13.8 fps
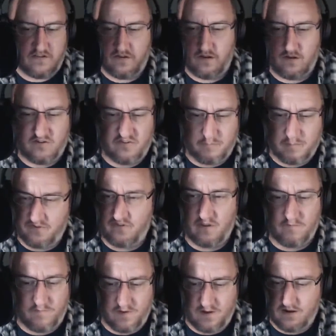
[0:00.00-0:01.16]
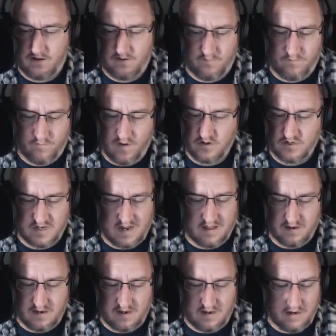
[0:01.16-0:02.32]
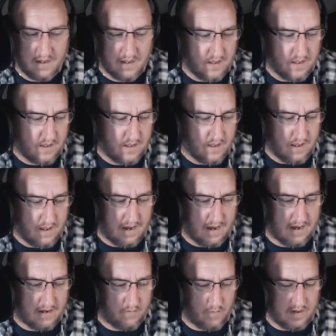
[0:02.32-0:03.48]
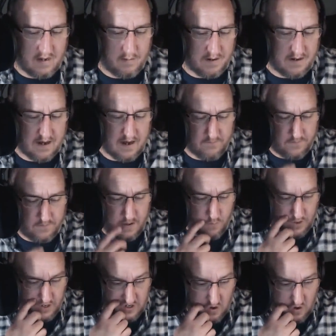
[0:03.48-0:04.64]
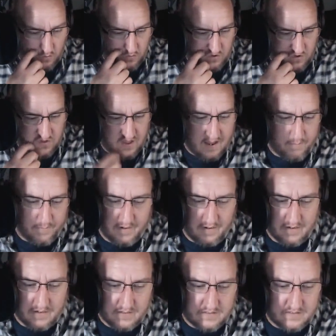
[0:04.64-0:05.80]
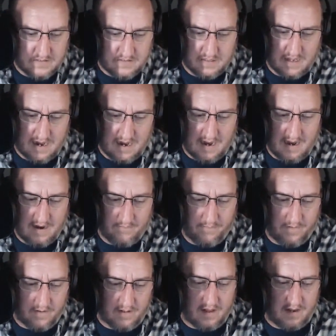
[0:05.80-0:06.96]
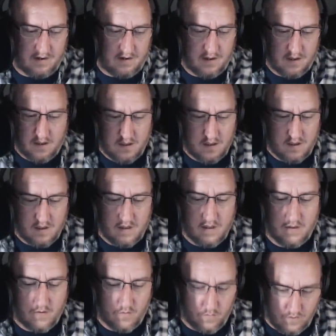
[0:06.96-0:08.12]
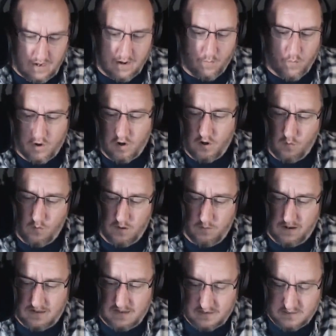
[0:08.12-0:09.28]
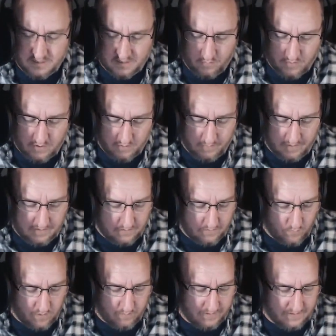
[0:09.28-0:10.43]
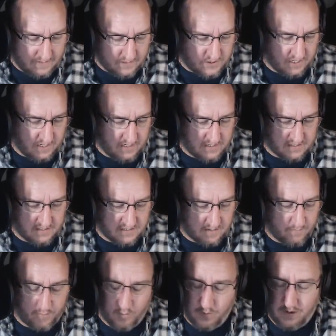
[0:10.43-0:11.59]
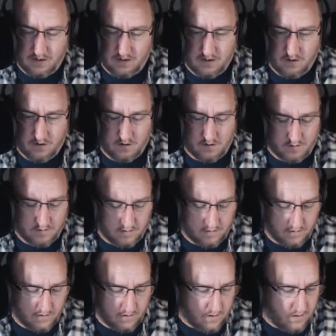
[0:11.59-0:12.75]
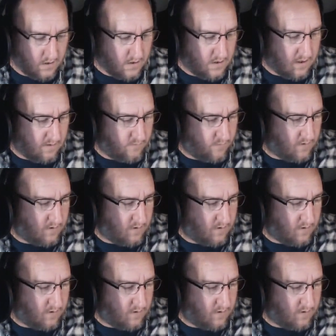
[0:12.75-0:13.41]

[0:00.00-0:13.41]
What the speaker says: specific functionality, and we need to be careful that we don't do that, because I feel like, we're going to want to make that we're going to want to make that change at some point in our, if we're